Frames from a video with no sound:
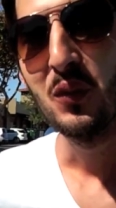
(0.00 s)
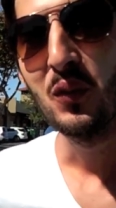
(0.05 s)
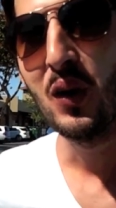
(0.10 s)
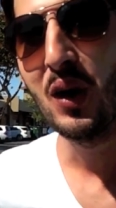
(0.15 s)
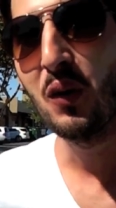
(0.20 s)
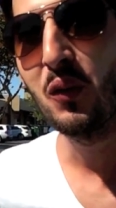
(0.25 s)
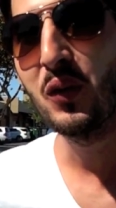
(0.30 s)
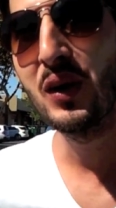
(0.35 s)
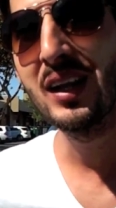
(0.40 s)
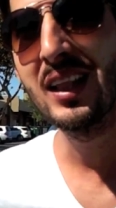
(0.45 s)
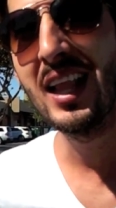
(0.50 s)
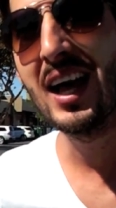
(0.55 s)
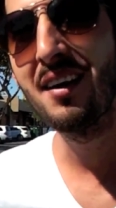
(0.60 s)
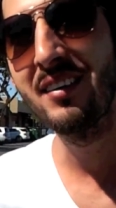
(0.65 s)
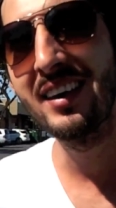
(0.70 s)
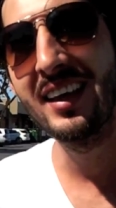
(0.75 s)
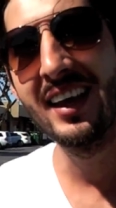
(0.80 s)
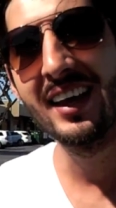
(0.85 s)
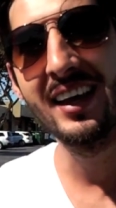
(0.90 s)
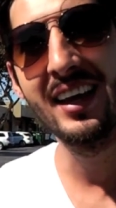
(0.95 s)
Well, we're
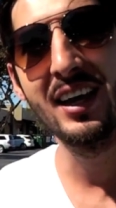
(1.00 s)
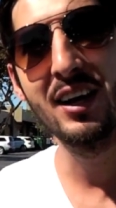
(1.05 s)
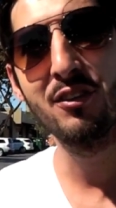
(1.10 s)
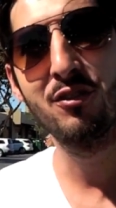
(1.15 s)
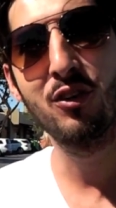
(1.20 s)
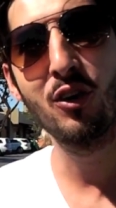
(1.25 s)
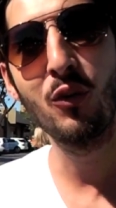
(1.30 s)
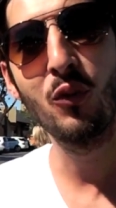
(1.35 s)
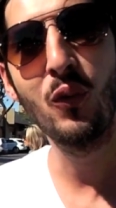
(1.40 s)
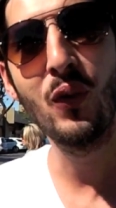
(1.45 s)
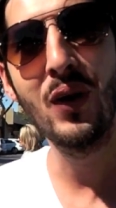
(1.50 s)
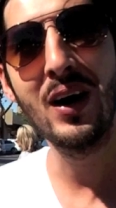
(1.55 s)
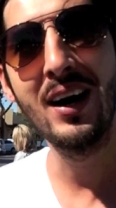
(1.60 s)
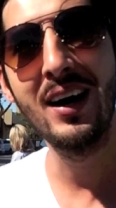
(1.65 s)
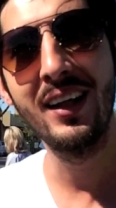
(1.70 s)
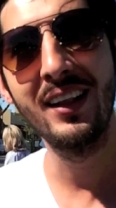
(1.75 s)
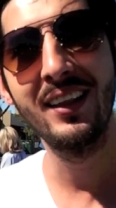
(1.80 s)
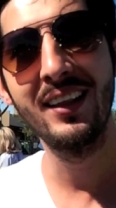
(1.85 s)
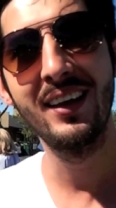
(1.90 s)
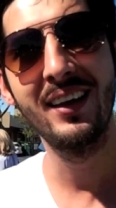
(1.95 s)
loving it here. For
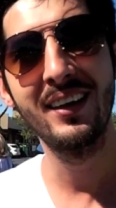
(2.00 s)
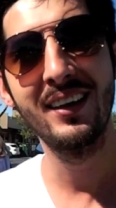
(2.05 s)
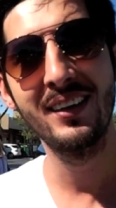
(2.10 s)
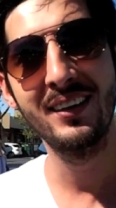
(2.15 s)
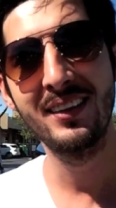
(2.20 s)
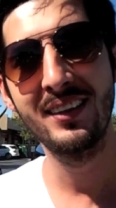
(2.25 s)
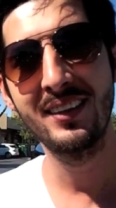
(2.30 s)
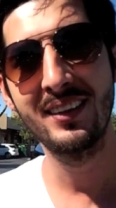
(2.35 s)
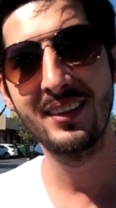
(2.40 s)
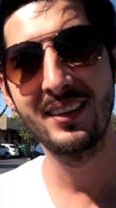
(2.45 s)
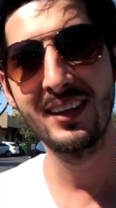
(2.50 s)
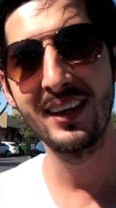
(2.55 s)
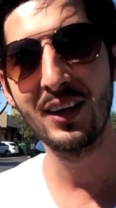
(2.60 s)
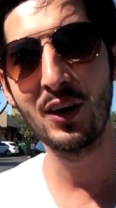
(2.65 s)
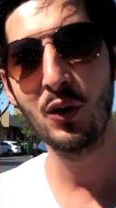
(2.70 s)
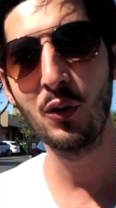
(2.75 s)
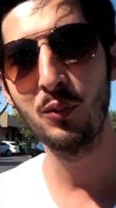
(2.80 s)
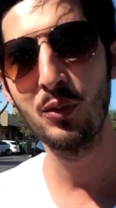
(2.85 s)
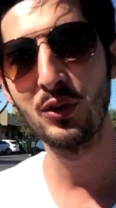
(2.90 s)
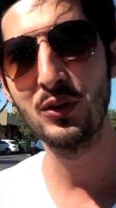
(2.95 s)
one,
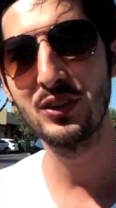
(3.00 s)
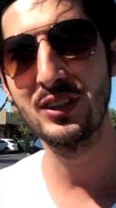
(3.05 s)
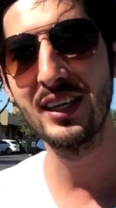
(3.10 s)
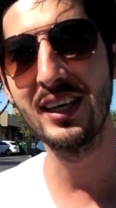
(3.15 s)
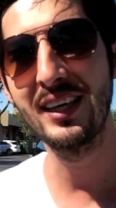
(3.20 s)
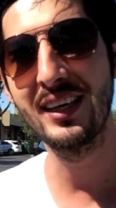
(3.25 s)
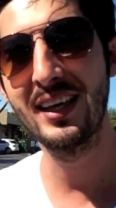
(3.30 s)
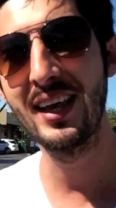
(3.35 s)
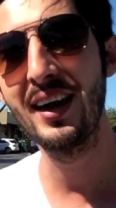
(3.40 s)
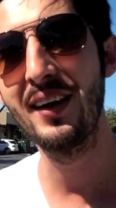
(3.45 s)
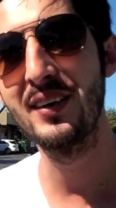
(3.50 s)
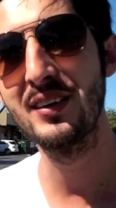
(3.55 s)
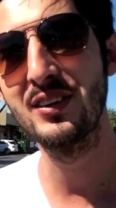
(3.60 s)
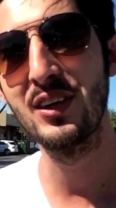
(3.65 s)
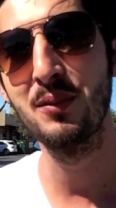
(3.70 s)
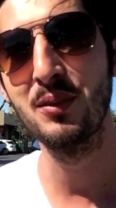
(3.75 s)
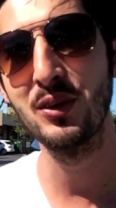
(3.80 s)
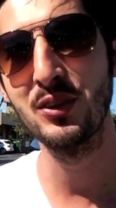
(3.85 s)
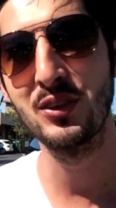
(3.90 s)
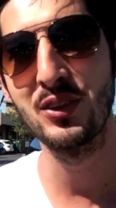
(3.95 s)
Ditto Boutique carries our
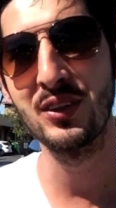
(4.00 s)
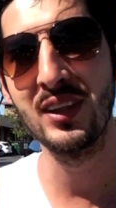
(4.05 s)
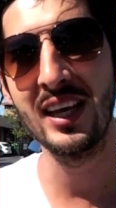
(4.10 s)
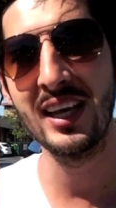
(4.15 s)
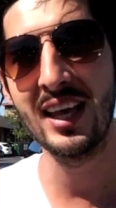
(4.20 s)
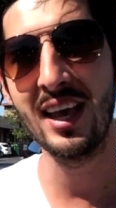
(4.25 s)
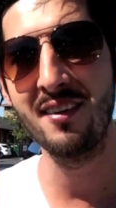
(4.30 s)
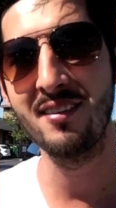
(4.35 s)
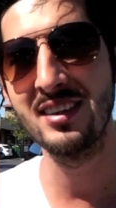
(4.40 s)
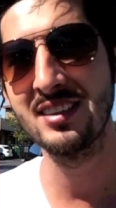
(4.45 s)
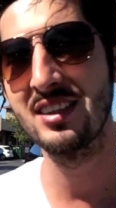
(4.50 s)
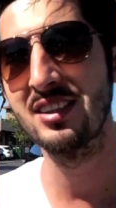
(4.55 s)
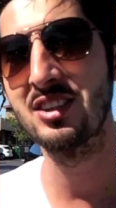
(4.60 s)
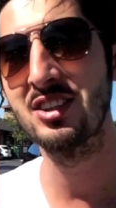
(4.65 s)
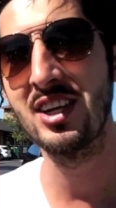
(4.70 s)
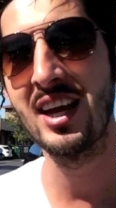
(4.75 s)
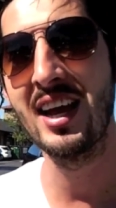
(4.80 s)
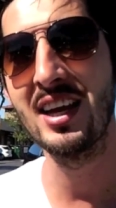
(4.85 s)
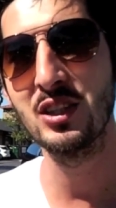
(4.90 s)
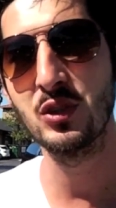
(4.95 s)
booth, so they gave us a
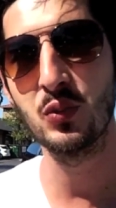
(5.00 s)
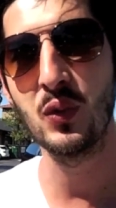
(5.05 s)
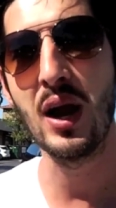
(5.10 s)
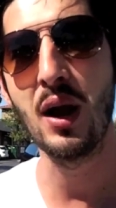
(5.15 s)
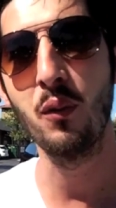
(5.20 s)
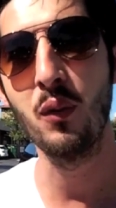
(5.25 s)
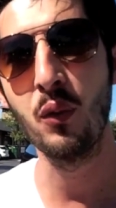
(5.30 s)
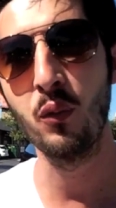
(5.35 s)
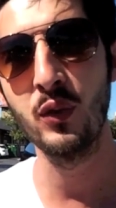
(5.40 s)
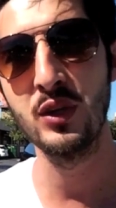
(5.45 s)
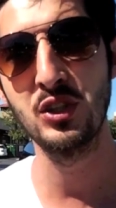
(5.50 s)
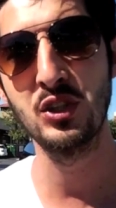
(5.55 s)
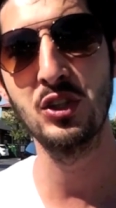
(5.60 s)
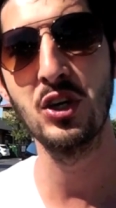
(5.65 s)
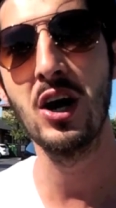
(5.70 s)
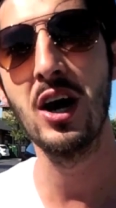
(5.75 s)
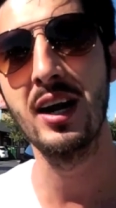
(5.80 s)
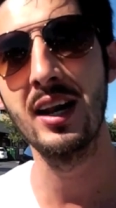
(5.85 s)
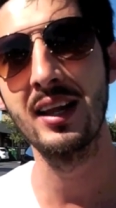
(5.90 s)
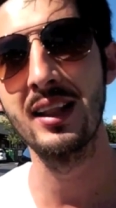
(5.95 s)
chance right when we
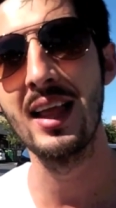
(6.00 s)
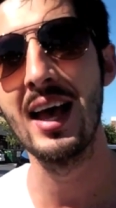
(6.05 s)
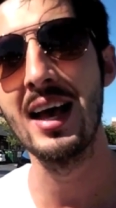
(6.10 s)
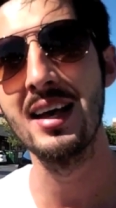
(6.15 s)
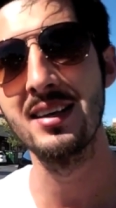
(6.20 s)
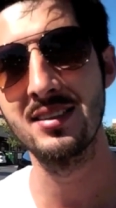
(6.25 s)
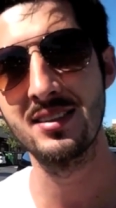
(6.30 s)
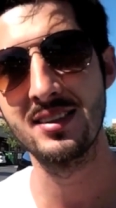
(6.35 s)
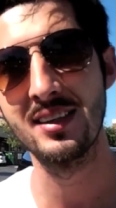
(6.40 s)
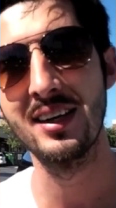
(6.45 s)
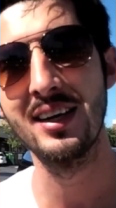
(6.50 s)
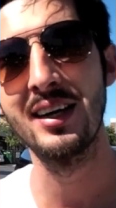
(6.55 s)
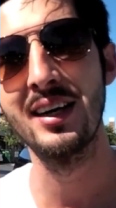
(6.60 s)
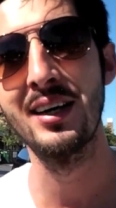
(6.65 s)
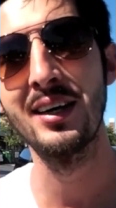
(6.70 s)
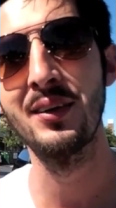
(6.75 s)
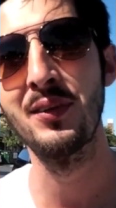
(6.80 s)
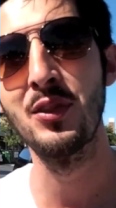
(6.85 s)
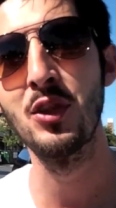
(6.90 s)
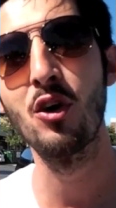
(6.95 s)
started last
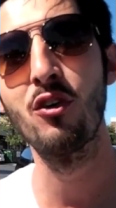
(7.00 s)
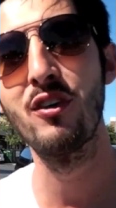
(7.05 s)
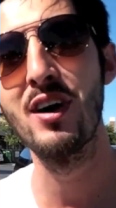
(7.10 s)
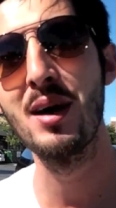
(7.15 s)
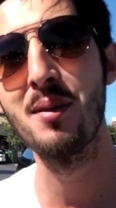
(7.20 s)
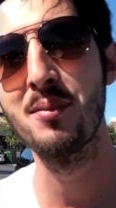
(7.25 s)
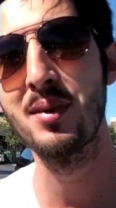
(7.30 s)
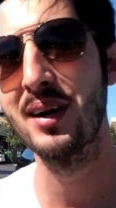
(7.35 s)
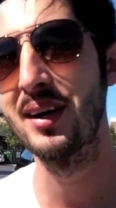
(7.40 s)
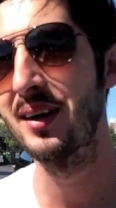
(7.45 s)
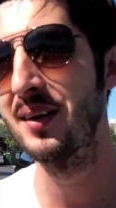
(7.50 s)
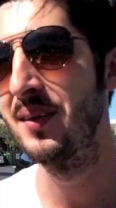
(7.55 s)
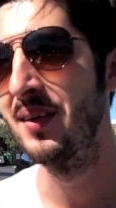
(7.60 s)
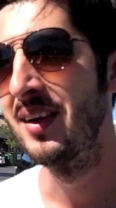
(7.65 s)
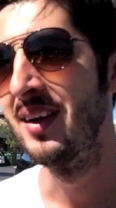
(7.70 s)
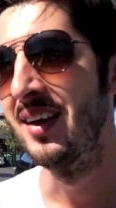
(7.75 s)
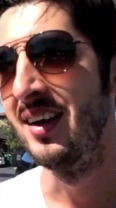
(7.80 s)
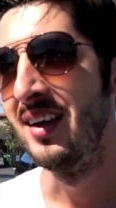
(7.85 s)
November.